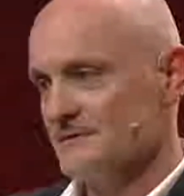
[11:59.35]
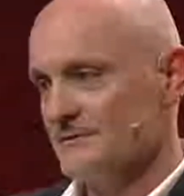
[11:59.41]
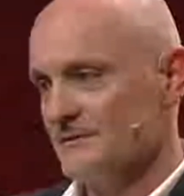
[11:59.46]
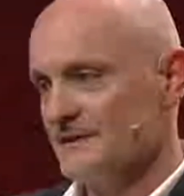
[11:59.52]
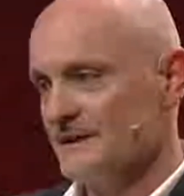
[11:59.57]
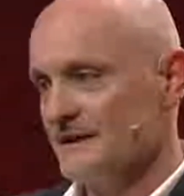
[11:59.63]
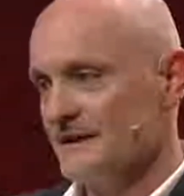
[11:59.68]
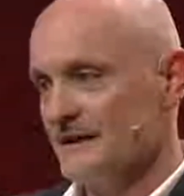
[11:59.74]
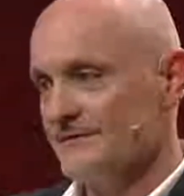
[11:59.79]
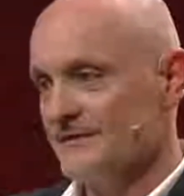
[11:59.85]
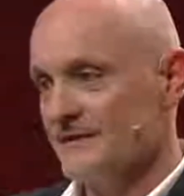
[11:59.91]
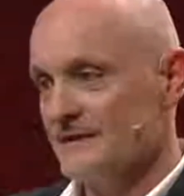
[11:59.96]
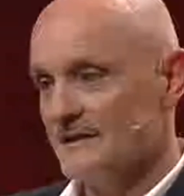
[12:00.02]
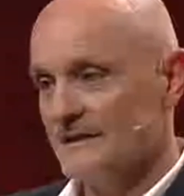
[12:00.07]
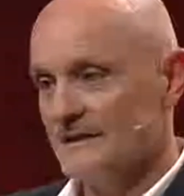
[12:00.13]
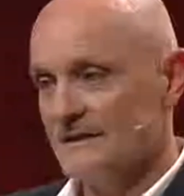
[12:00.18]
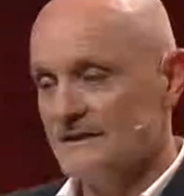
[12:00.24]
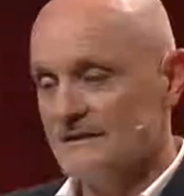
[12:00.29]
Today
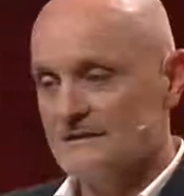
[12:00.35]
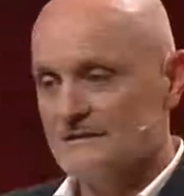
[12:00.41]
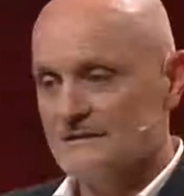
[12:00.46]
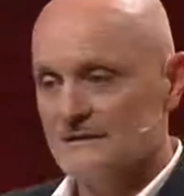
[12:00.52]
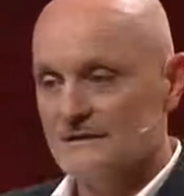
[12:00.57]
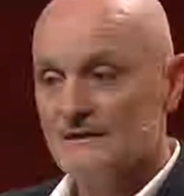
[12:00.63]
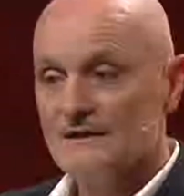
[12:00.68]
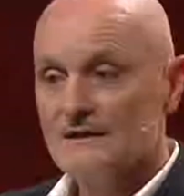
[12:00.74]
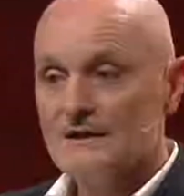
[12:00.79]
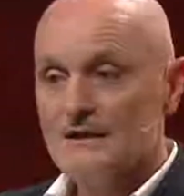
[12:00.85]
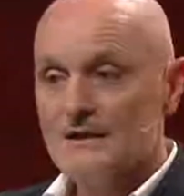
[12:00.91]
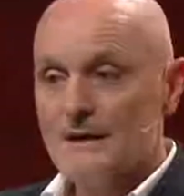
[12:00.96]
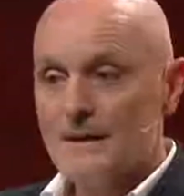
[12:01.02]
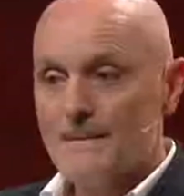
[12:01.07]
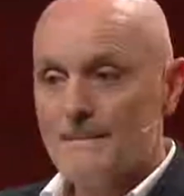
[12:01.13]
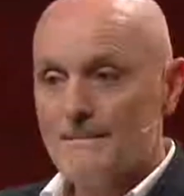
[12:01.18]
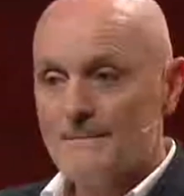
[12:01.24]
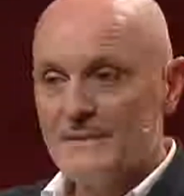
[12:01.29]
everything is
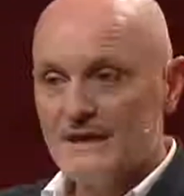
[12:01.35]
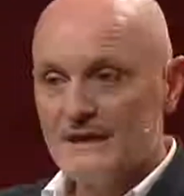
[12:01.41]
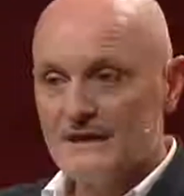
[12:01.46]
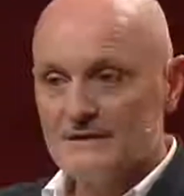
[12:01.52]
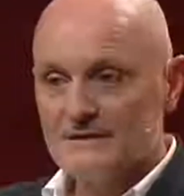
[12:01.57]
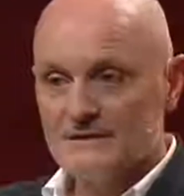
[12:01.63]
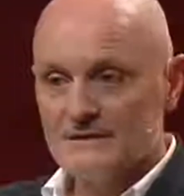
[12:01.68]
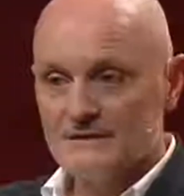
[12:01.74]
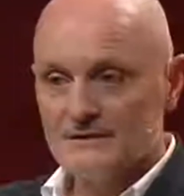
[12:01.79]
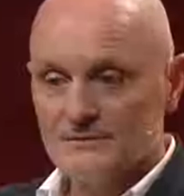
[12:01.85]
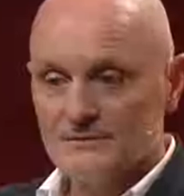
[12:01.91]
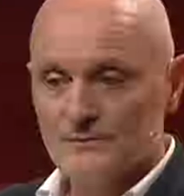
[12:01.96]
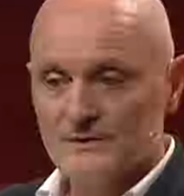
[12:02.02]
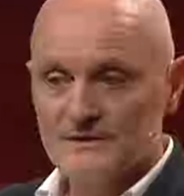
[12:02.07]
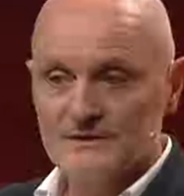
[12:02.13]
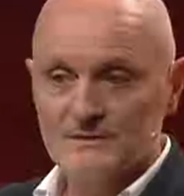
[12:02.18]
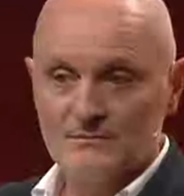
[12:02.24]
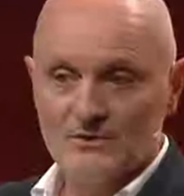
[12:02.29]
made
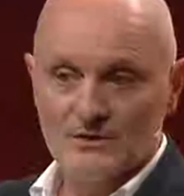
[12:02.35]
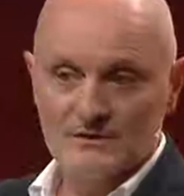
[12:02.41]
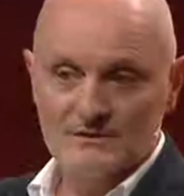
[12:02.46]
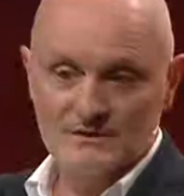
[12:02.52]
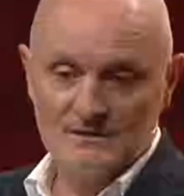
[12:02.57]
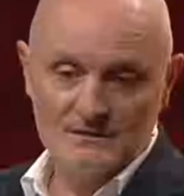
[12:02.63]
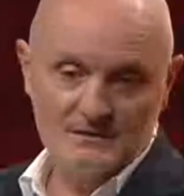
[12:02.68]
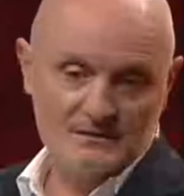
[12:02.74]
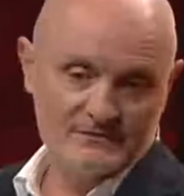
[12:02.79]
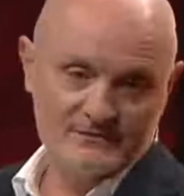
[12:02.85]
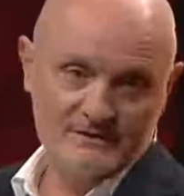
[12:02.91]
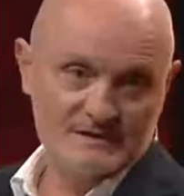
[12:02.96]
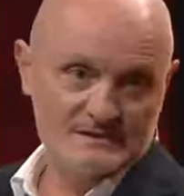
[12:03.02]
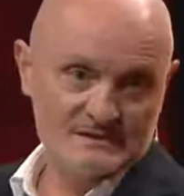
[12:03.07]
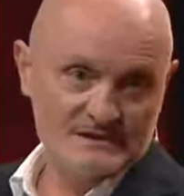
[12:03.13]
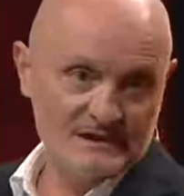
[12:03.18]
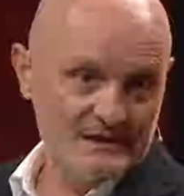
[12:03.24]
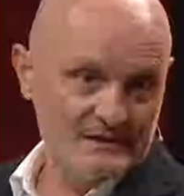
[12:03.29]
with the model of
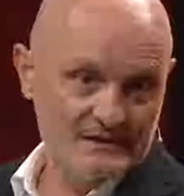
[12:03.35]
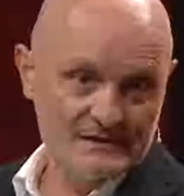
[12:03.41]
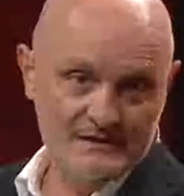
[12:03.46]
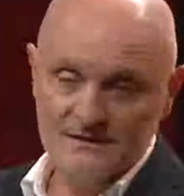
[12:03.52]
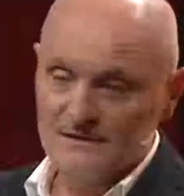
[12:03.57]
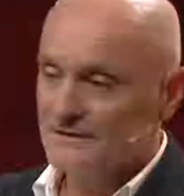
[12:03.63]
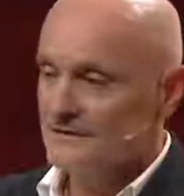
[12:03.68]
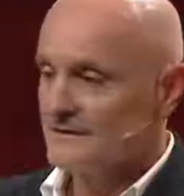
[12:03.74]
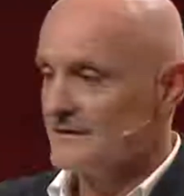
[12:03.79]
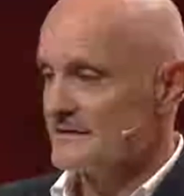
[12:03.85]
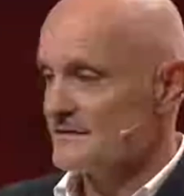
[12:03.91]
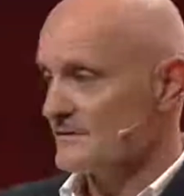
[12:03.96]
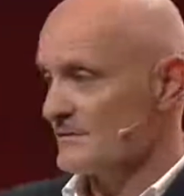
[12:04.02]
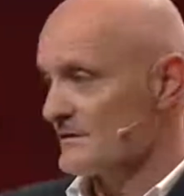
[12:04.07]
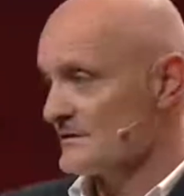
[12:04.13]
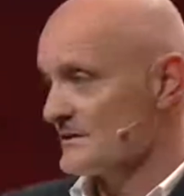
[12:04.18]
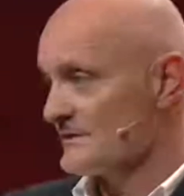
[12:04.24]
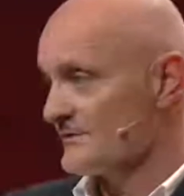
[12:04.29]
taking
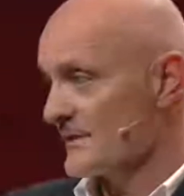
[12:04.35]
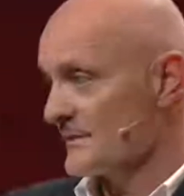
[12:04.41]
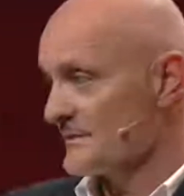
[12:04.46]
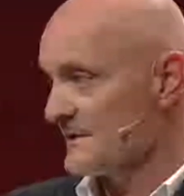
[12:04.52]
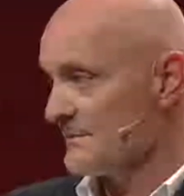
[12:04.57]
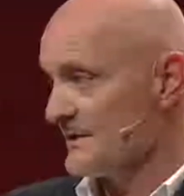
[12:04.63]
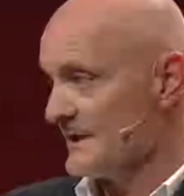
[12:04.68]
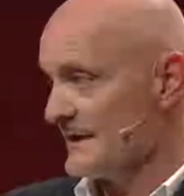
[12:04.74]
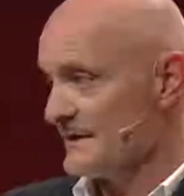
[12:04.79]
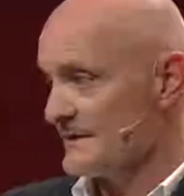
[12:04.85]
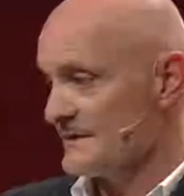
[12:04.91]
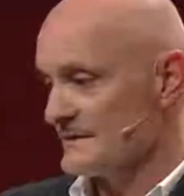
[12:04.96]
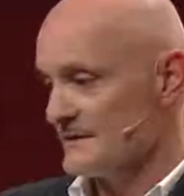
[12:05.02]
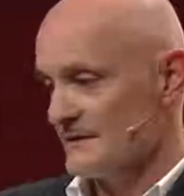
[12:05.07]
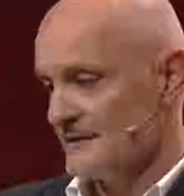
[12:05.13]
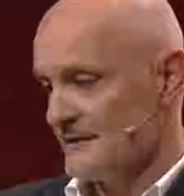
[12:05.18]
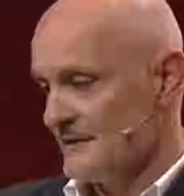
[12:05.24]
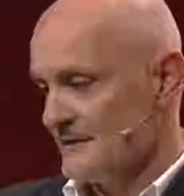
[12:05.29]
resources from the planet,
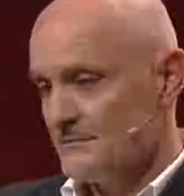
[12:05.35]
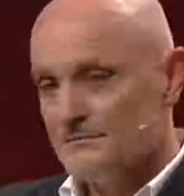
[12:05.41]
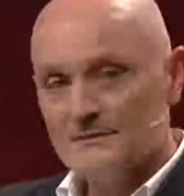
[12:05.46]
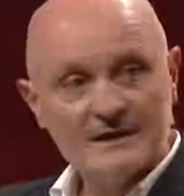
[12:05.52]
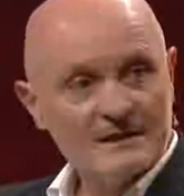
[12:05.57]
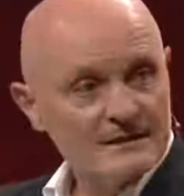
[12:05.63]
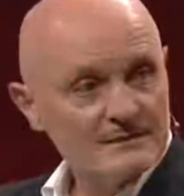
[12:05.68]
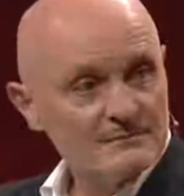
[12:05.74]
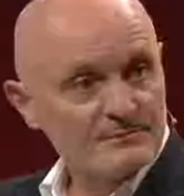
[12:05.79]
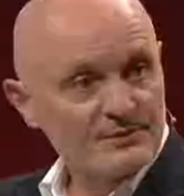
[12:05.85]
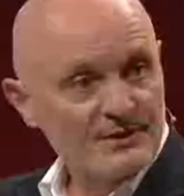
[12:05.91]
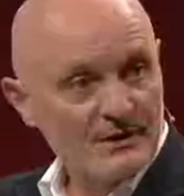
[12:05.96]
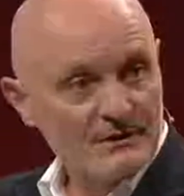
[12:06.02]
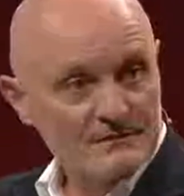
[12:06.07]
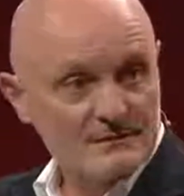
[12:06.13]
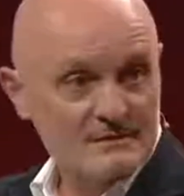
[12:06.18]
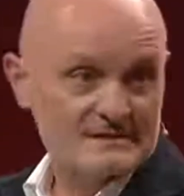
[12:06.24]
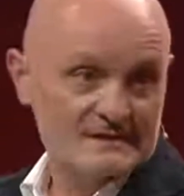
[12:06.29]
making
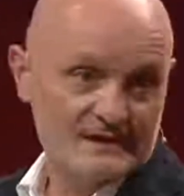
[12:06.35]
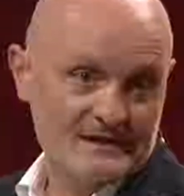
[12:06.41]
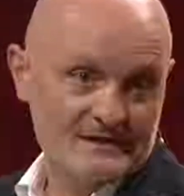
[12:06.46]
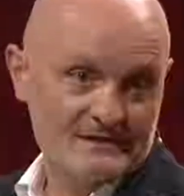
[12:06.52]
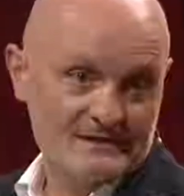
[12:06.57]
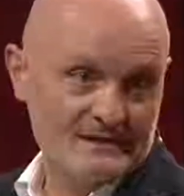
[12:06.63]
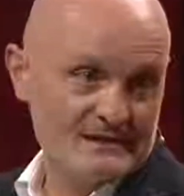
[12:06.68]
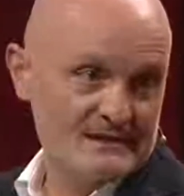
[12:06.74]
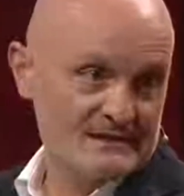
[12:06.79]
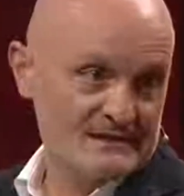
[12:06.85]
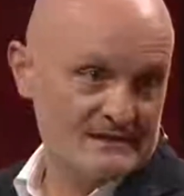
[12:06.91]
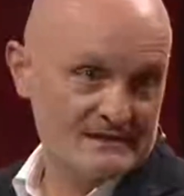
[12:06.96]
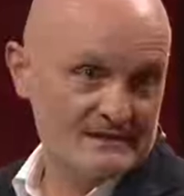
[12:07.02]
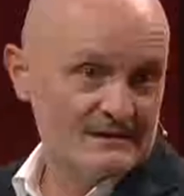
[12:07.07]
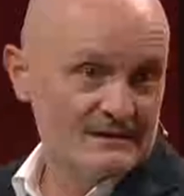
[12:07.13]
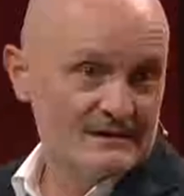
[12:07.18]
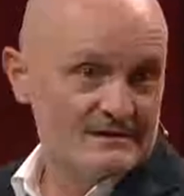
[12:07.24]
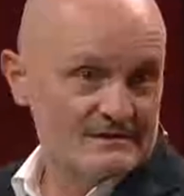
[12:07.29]
products and
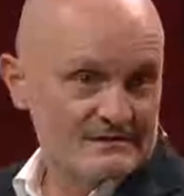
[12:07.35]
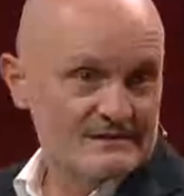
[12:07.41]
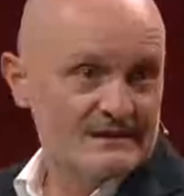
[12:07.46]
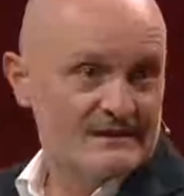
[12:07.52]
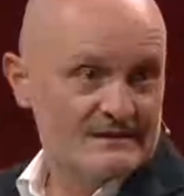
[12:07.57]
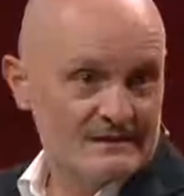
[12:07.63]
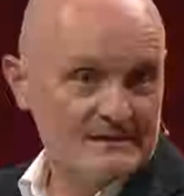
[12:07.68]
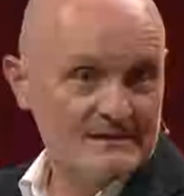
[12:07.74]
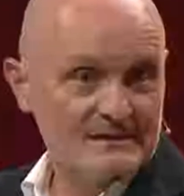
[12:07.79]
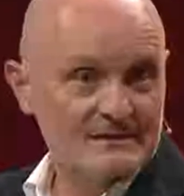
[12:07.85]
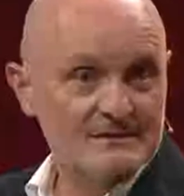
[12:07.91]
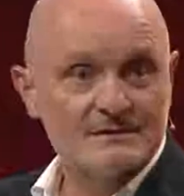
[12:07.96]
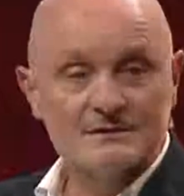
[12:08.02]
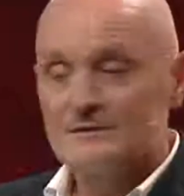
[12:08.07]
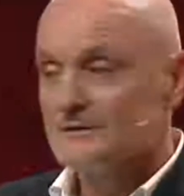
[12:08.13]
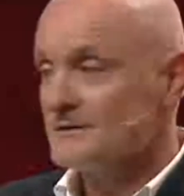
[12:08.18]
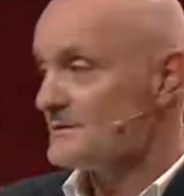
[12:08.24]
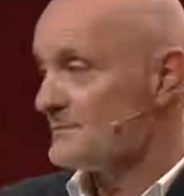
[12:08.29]
then sending
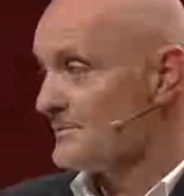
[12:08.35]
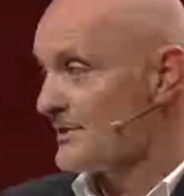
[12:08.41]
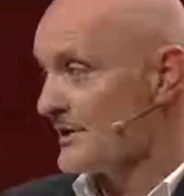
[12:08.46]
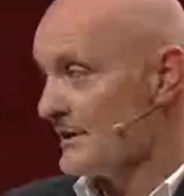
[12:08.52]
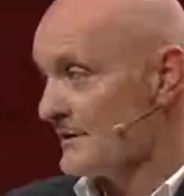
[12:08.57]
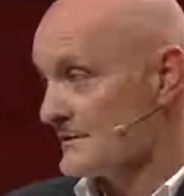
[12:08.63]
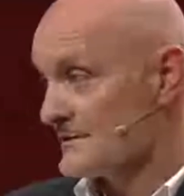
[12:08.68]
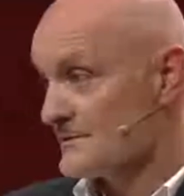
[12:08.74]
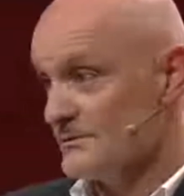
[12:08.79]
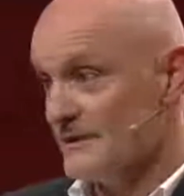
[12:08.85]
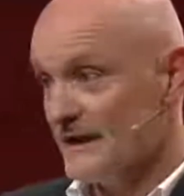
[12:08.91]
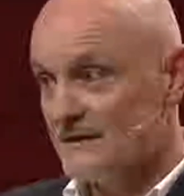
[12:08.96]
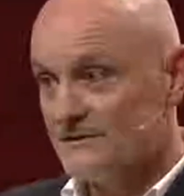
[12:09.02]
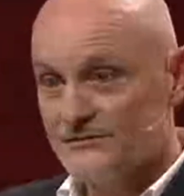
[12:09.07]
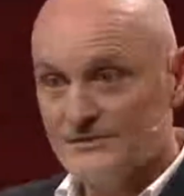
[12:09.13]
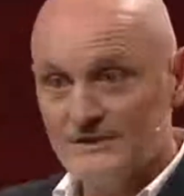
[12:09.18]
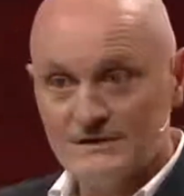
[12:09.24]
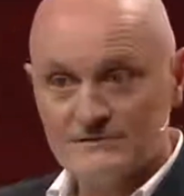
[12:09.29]
products to
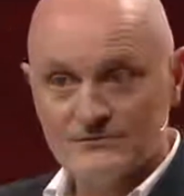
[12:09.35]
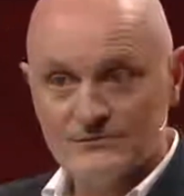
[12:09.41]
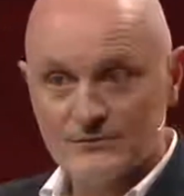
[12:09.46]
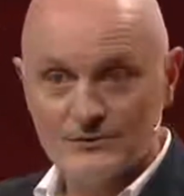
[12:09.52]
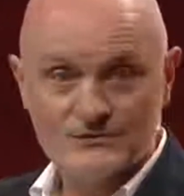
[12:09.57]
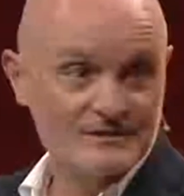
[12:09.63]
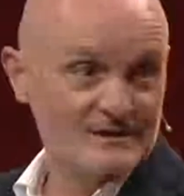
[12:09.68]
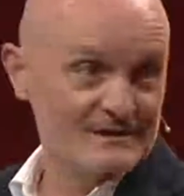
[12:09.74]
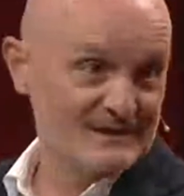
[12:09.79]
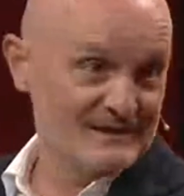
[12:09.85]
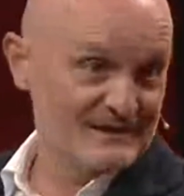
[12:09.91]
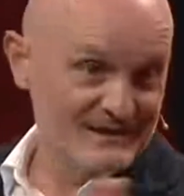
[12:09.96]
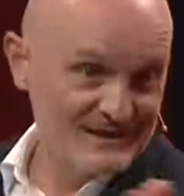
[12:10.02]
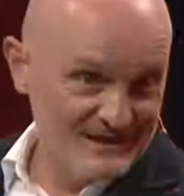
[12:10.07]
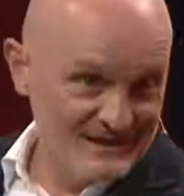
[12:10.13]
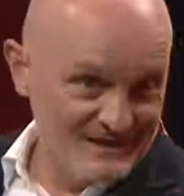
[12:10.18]
landfill. Unfortunately,